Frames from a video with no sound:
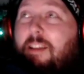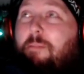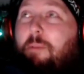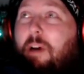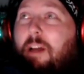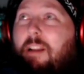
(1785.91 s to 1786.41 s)

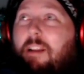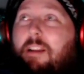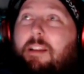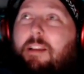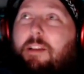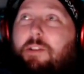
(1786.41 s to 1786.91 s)
But
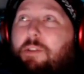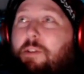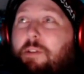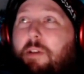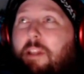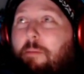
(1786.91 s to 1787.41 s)
it's
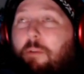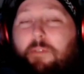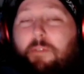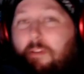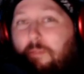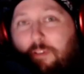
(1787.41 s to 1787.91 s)
just like their
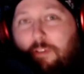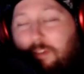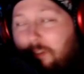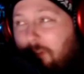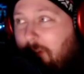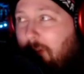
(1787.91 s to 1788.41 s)
movie
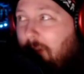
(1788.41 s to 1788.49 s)
division.